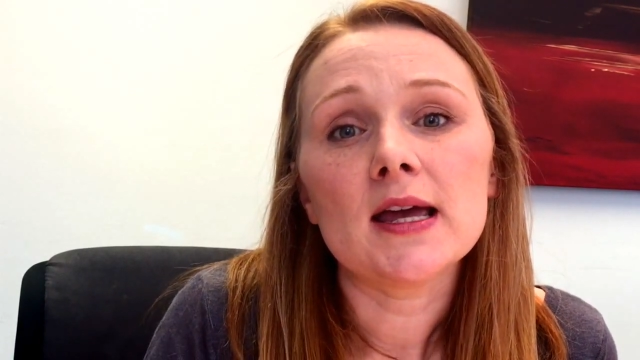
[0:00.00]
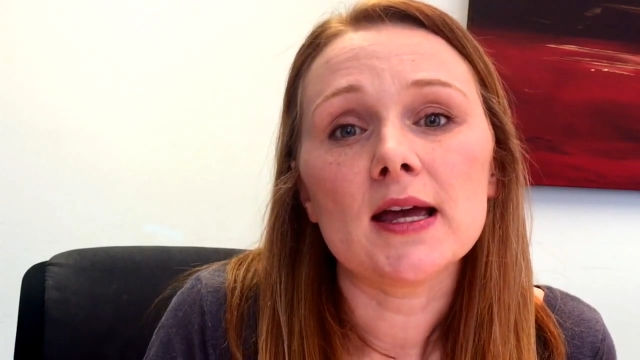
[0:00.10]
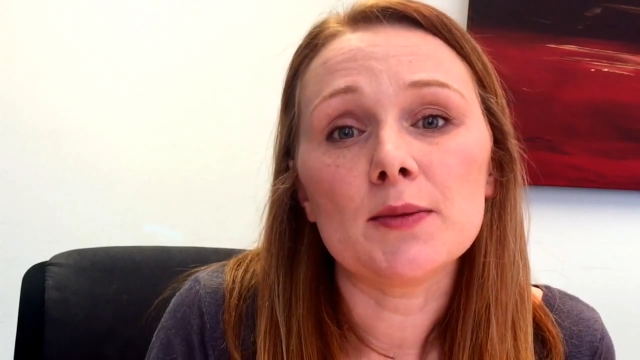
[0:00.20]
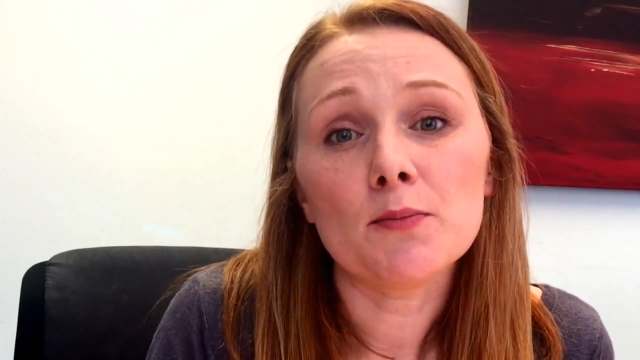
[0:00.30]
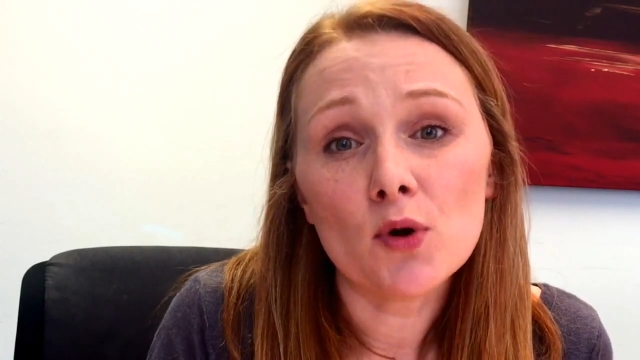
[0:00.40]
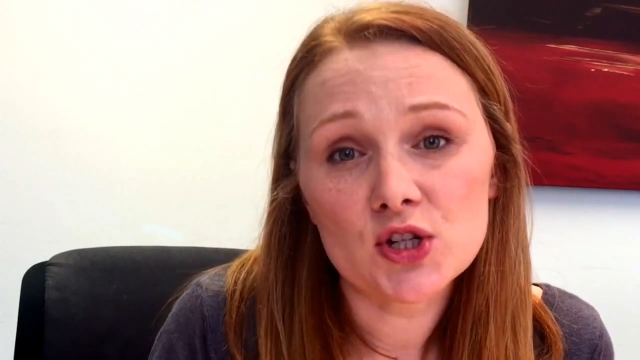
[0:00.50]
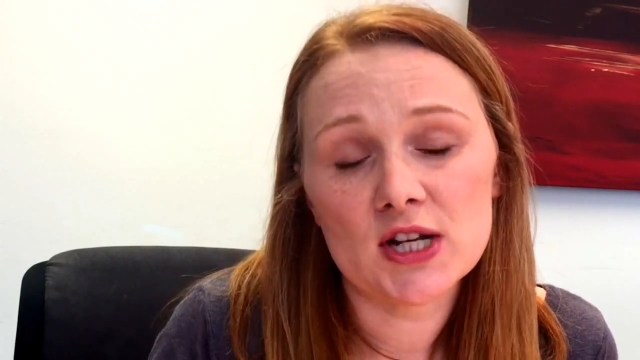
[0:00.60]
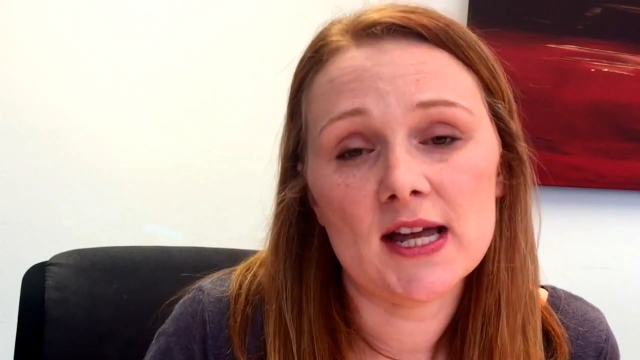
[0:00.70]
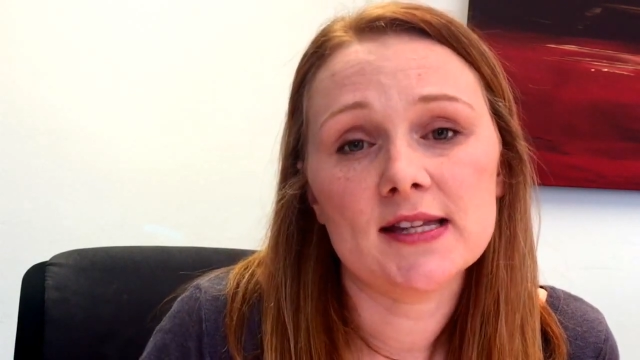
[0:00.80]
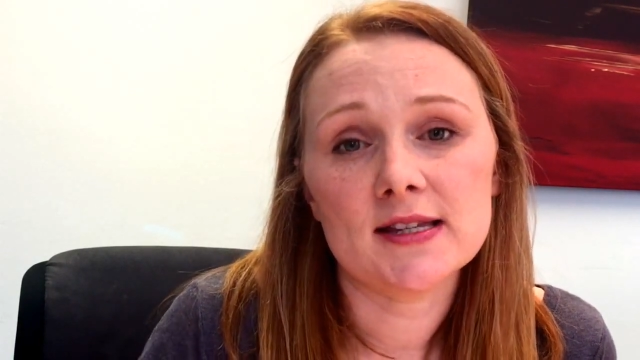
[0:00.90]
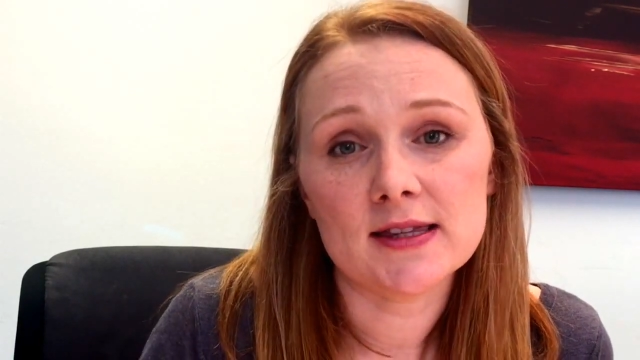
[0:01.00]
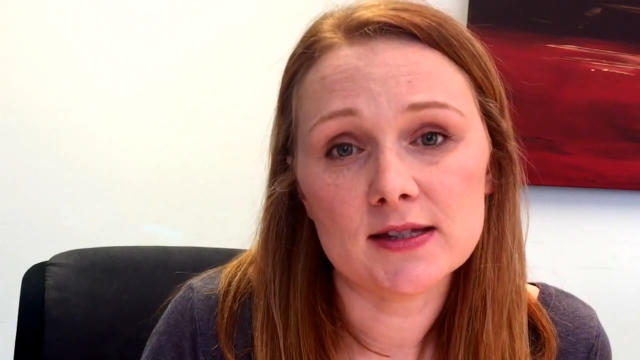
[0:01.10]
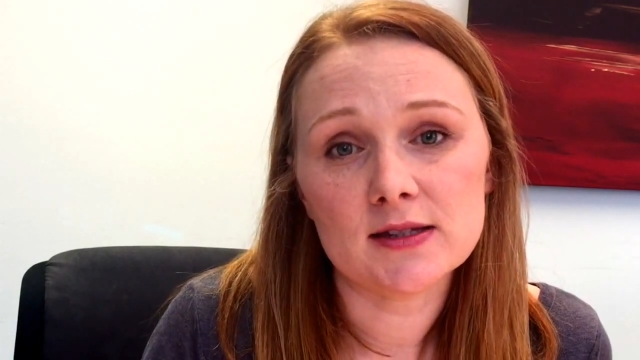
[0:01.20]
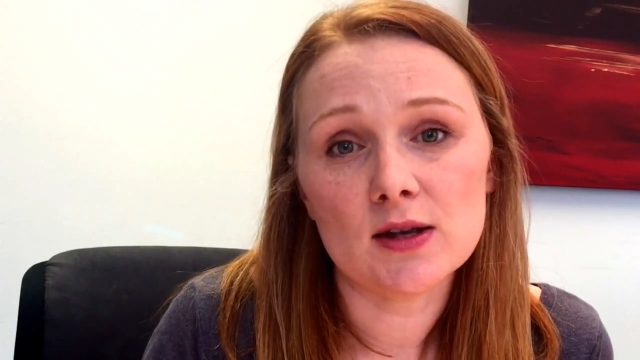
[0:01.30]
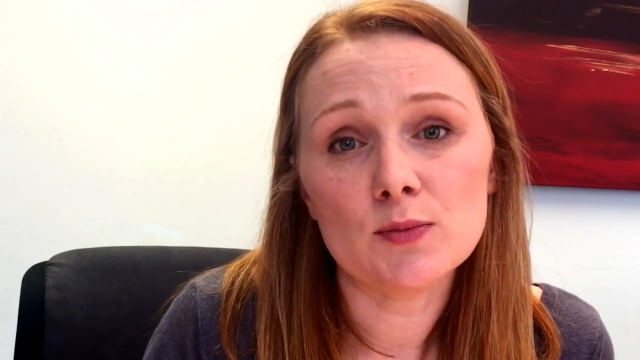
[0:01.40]
in modulating
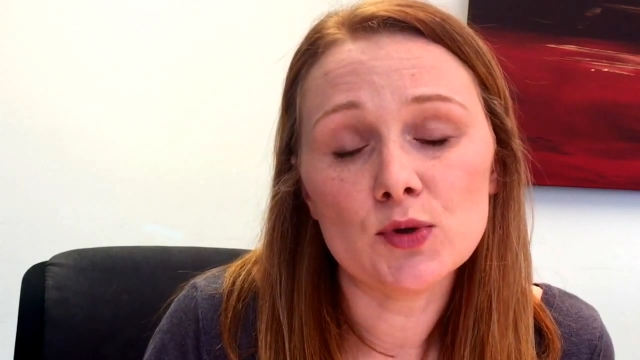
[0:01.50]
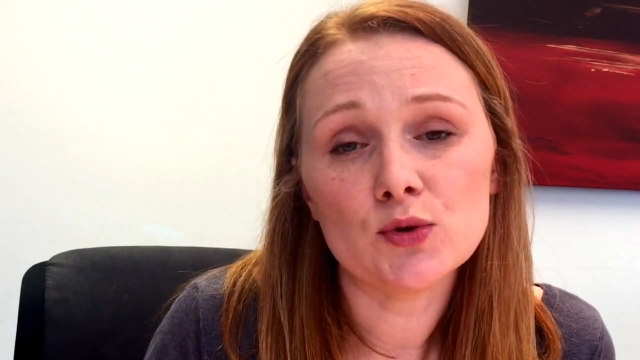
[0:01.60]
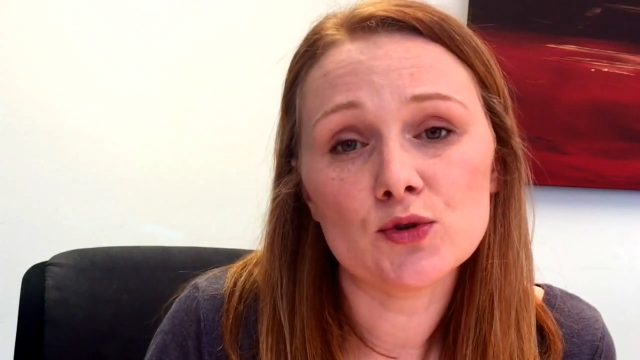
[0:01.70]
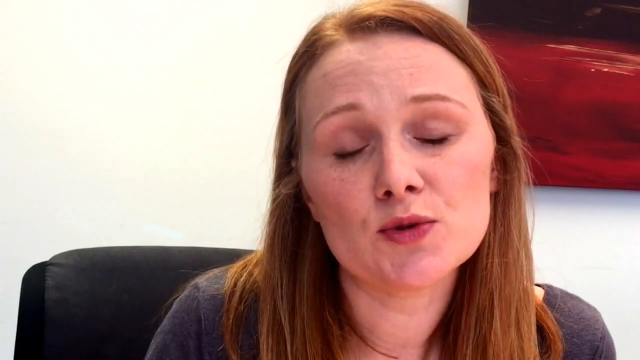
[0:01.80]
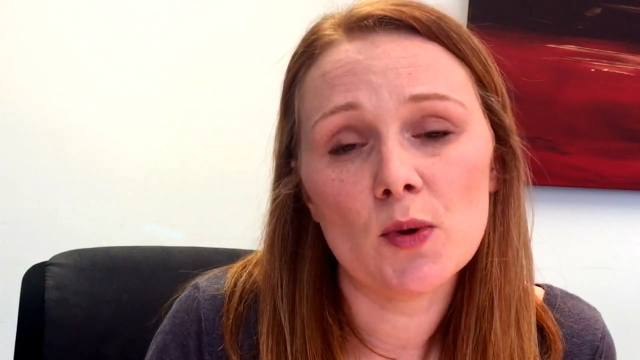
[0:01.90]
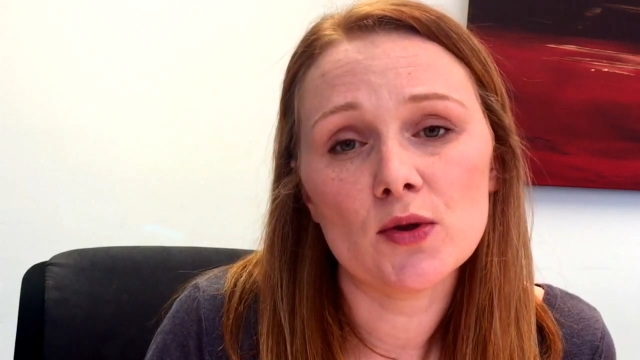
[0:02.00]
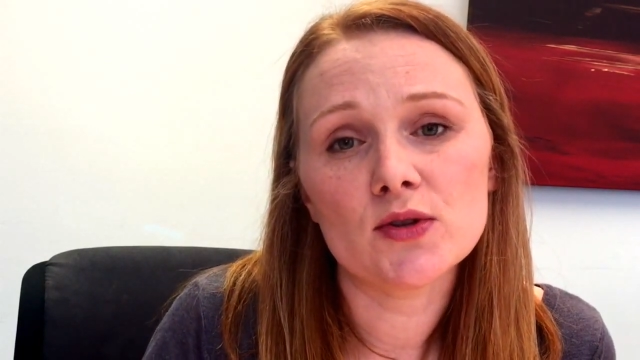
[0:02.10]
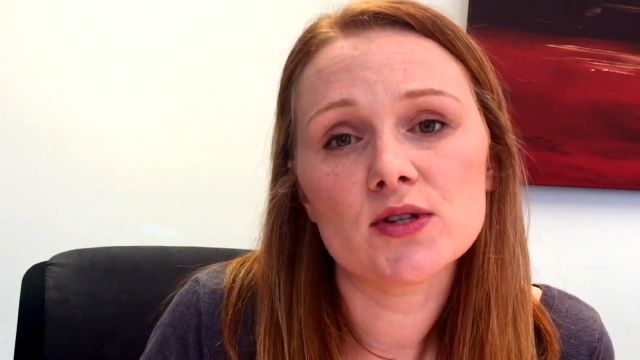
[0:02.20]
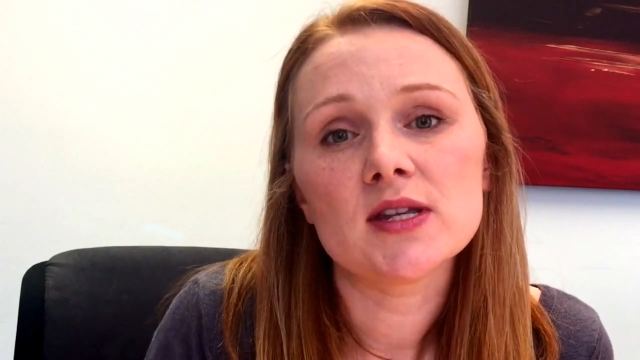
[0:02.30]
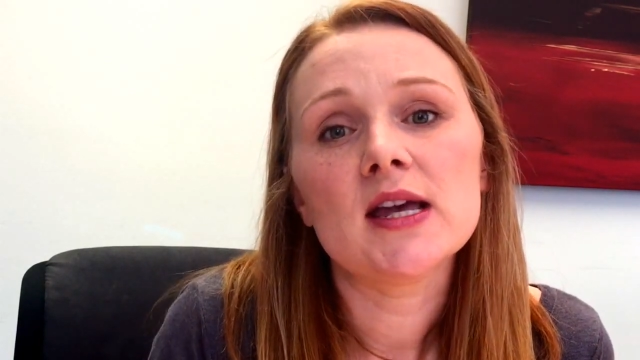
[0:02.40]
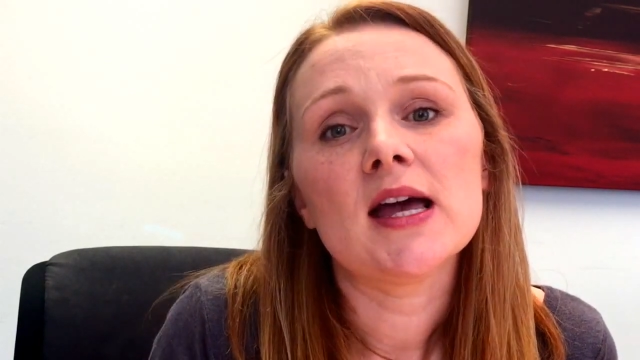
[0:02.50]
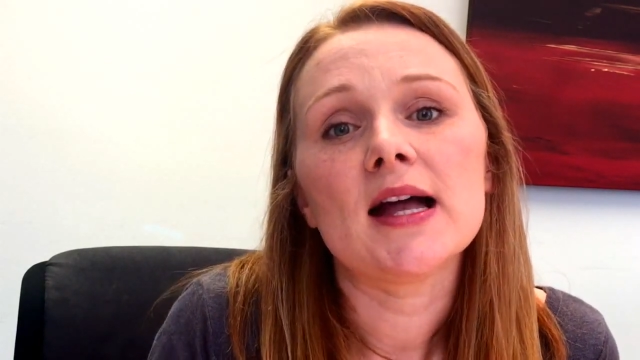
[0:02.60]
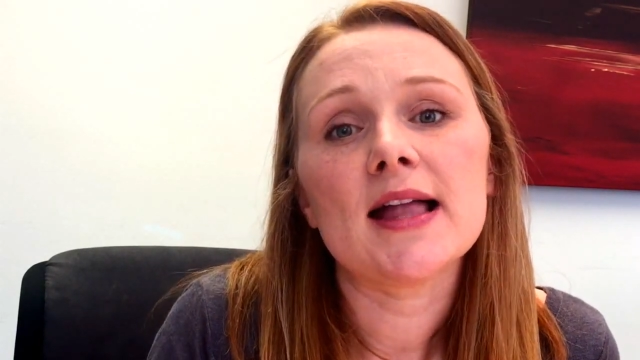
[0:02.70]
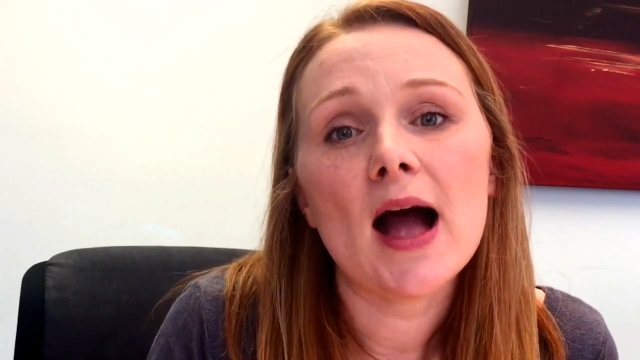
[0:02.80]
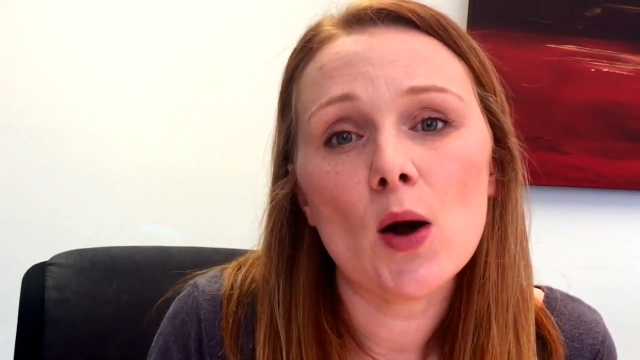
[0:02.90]
this immune response
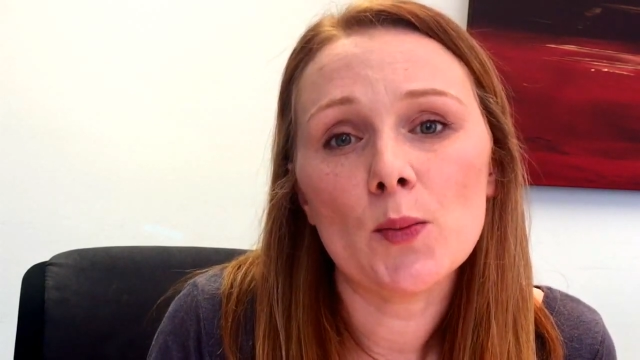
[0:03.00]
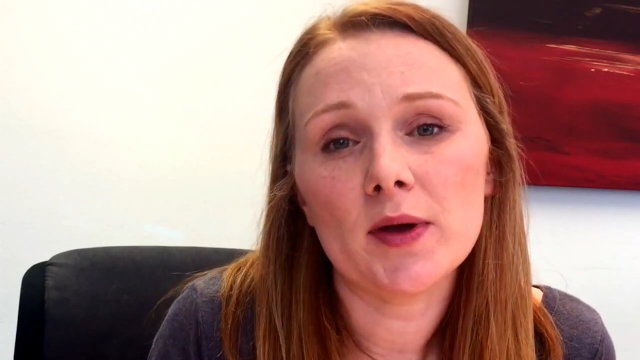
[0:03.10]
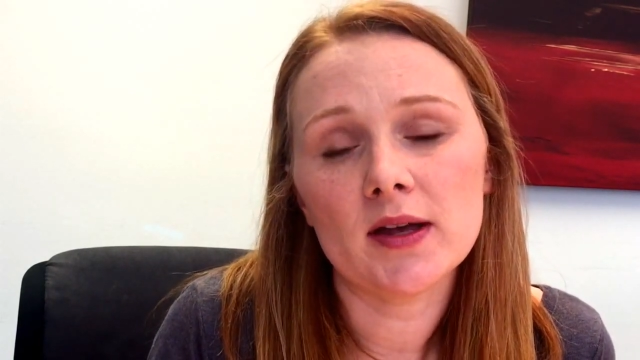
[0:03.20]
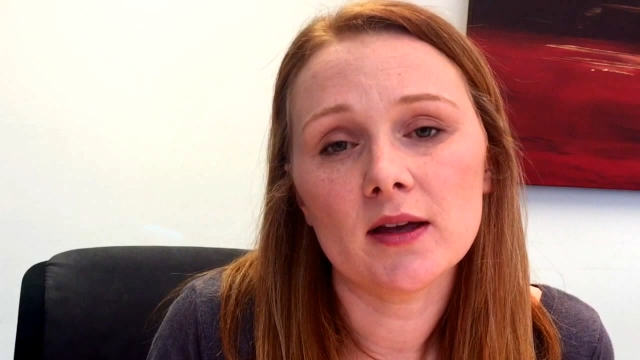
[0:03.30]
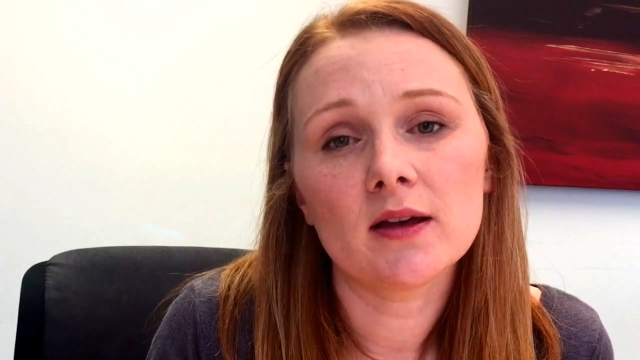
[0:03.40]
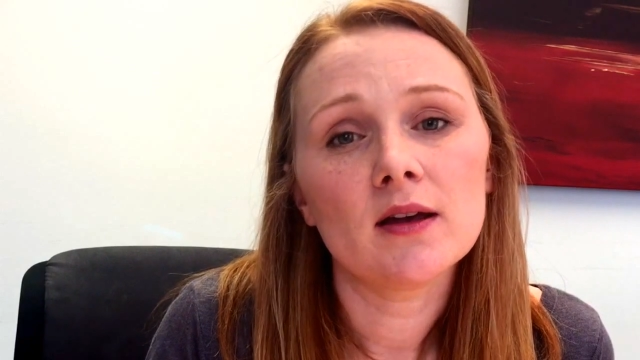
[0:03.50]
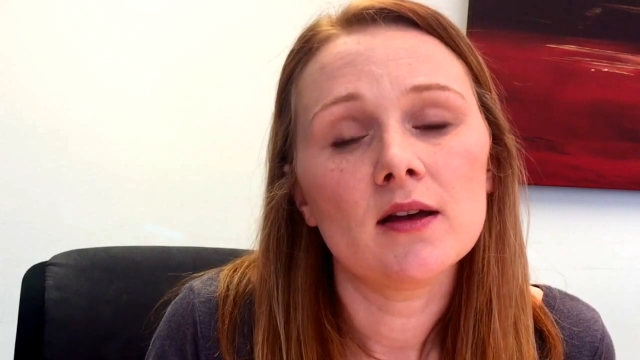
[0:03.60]
and helping